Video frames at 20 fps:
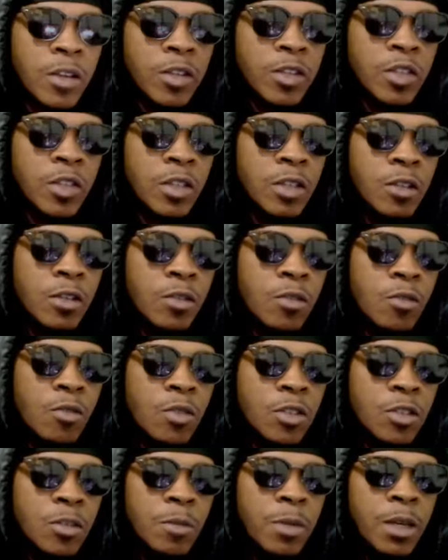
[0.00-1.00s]
still
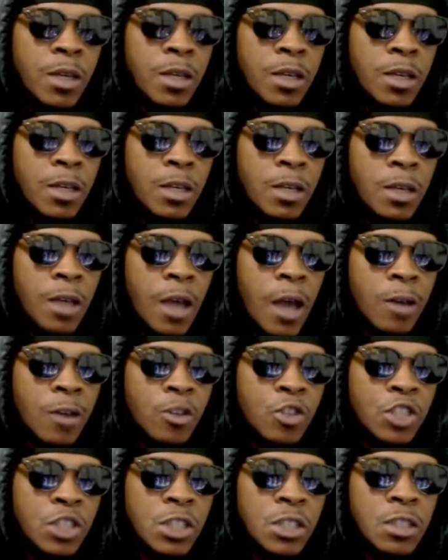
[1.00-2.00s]
going to be
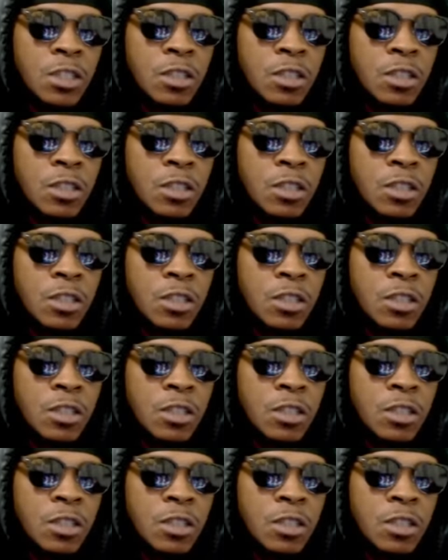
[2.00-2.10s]
energy in the